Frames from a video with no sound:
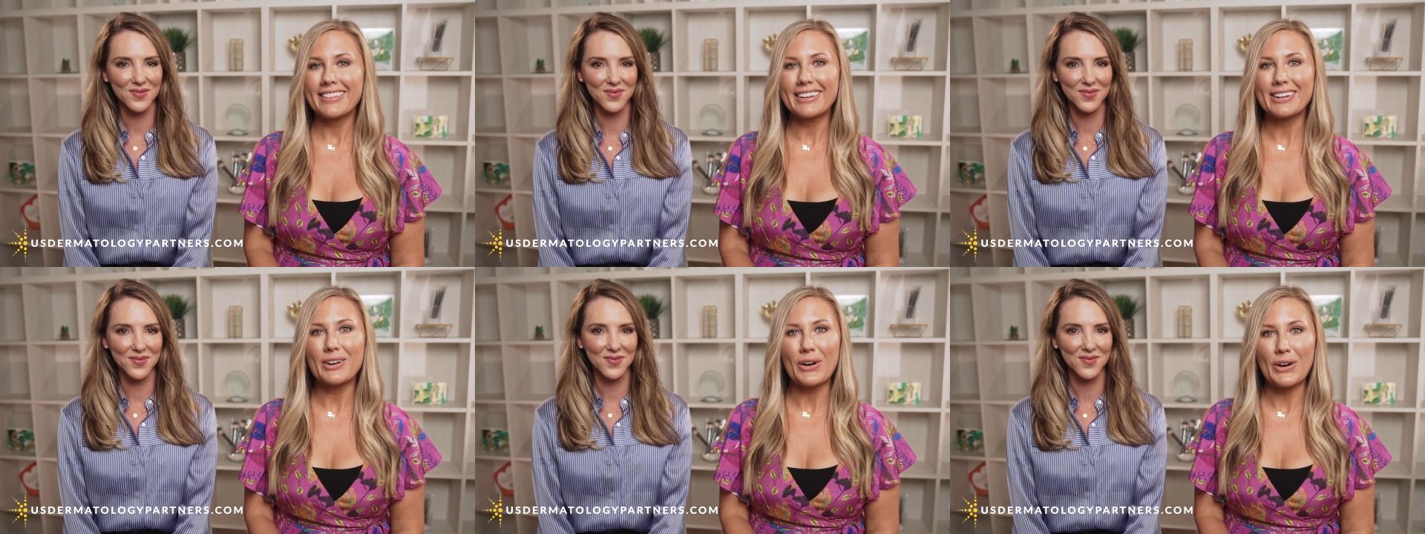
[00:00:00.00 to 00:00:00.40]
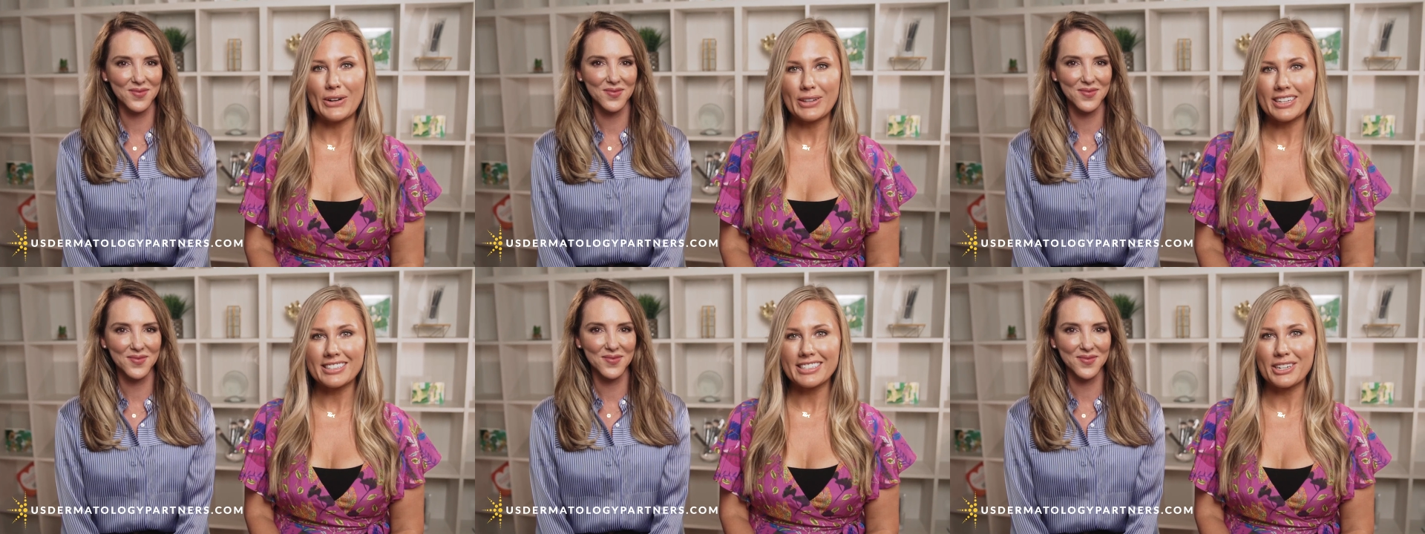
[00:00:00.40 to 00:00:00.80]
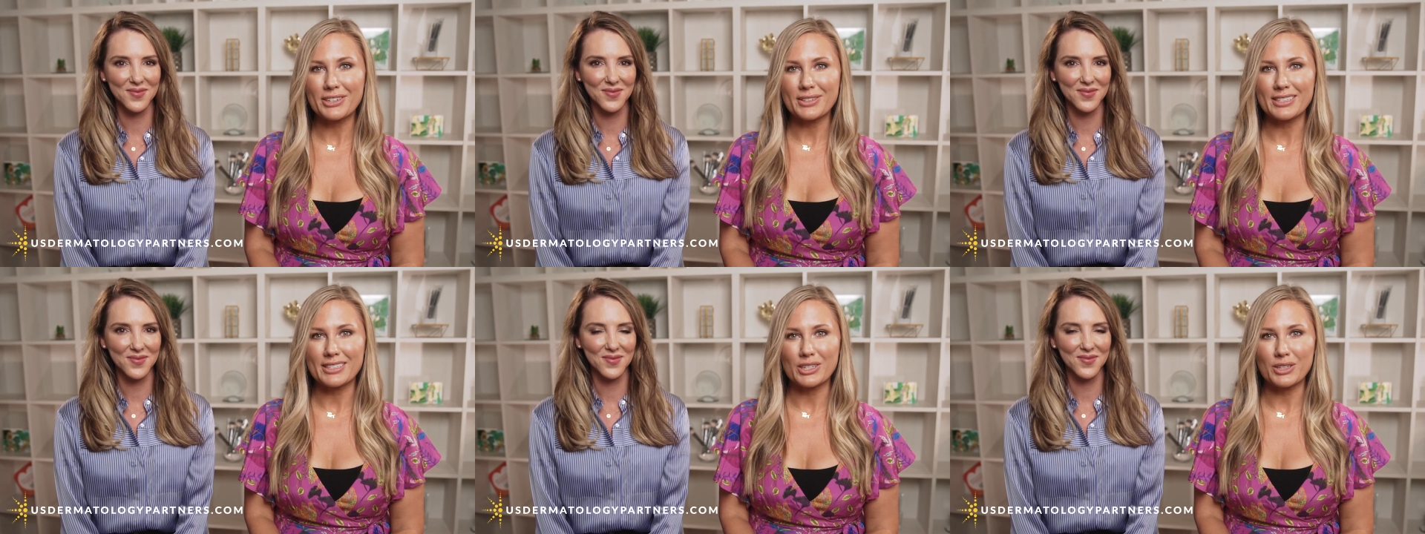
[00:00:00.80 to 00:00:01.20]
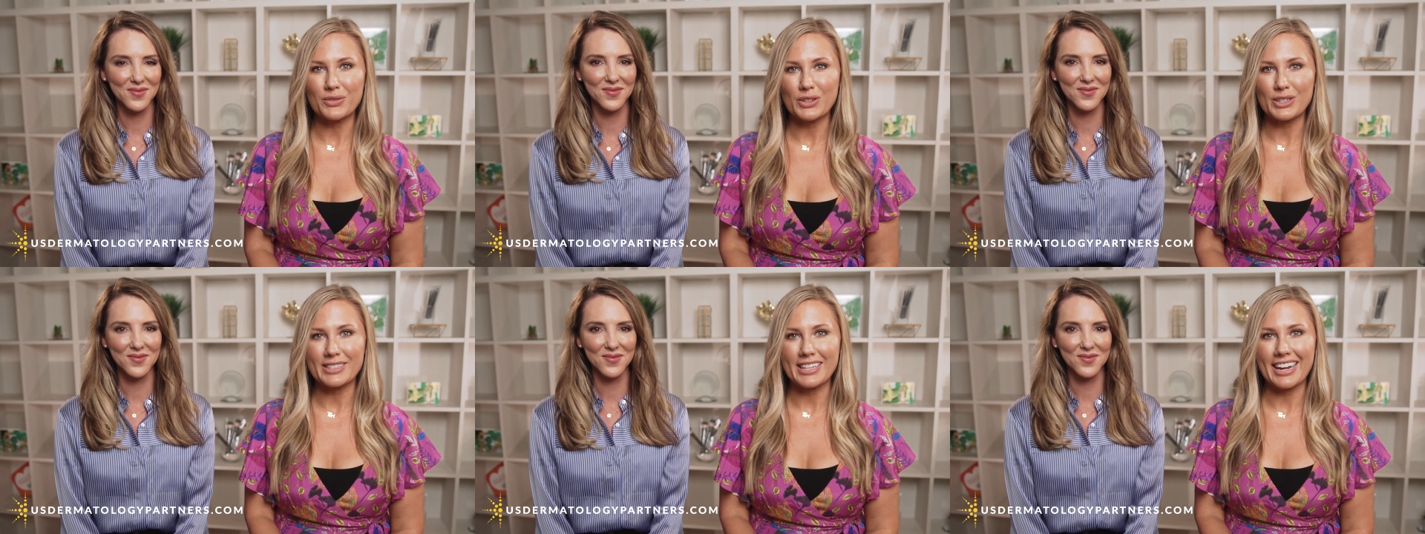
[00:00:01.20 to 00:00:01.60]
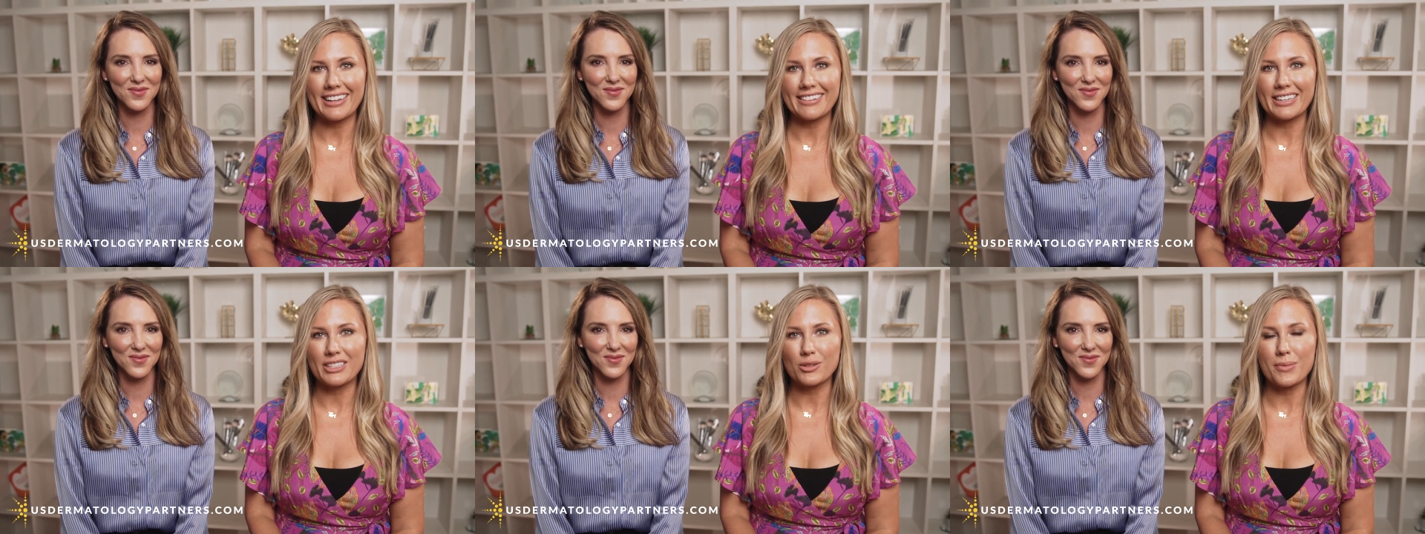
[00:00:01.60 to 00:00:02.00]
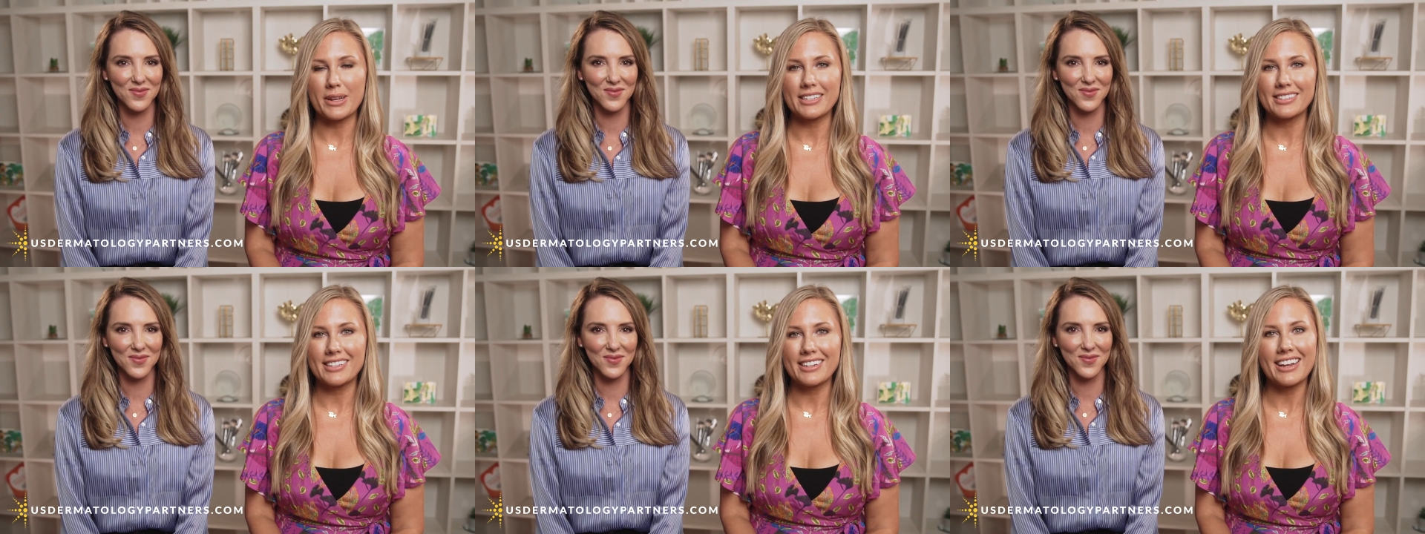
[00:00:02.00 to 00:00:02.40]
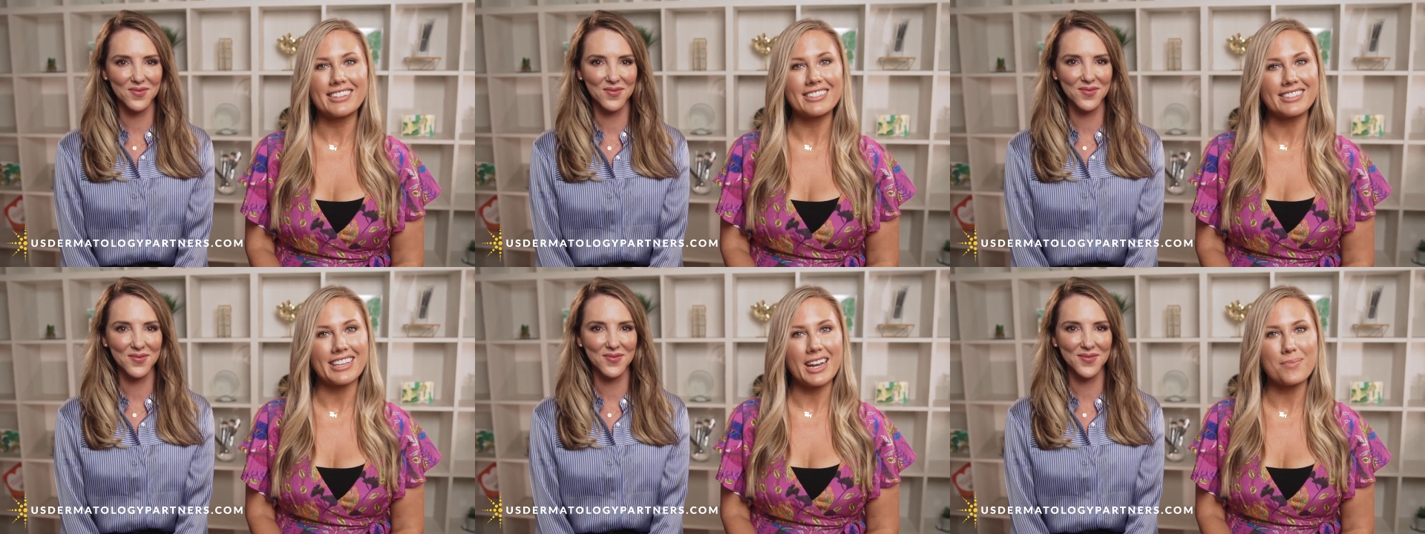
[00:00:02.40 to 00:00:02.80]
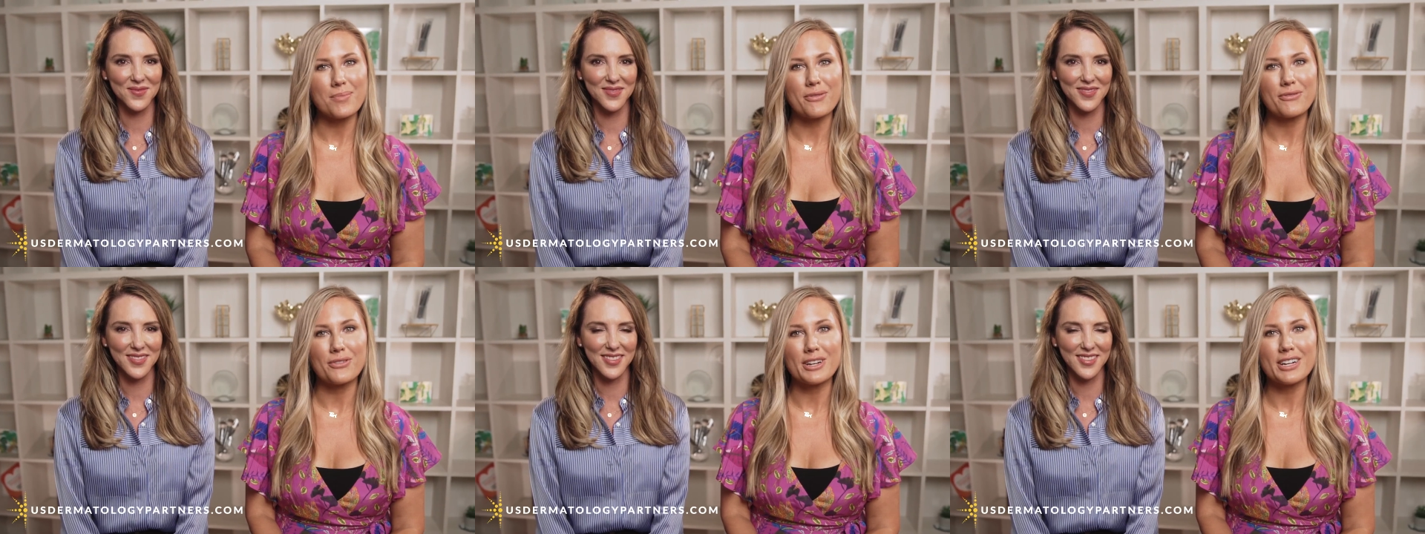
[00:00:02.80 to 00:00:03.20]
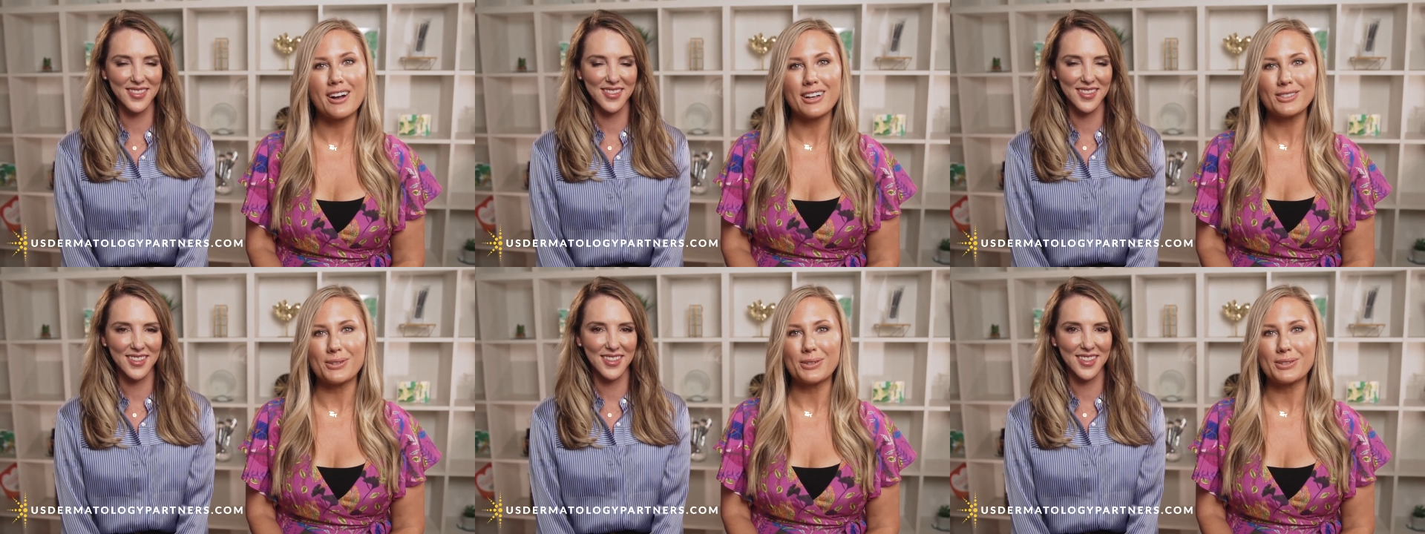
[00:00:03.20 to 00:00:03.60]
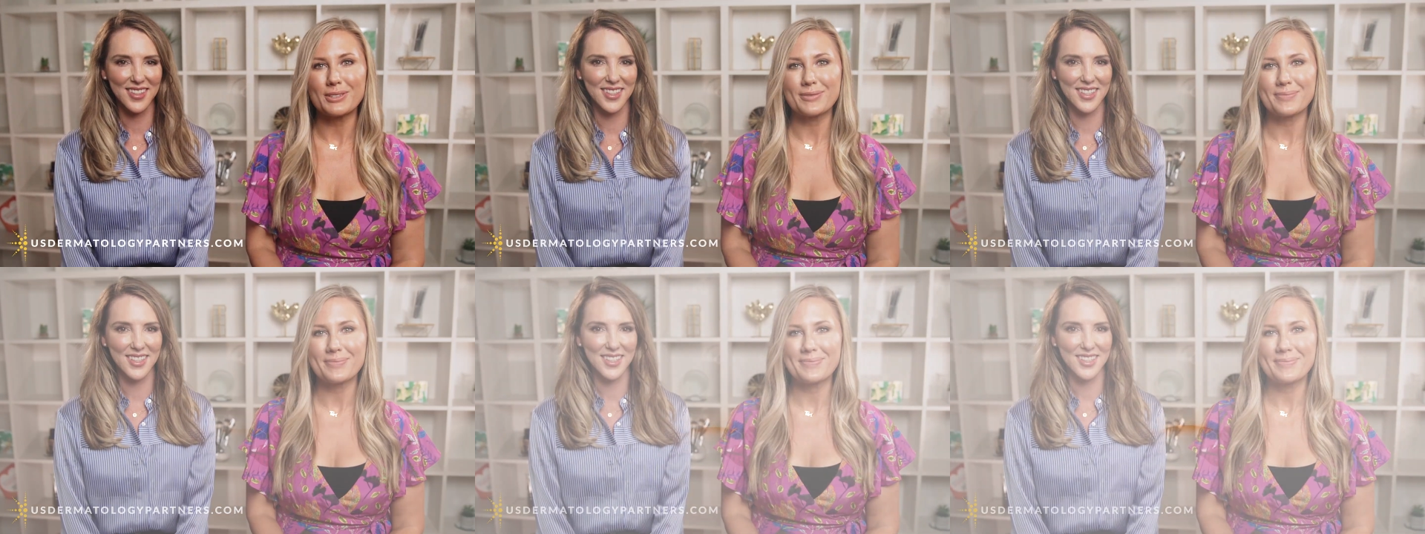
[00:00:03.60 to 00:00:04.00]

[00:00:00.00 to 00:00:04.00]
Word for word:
Speaker 1: then call us here at the Center for Aesthetic and Laser Medicine and set up a free consult.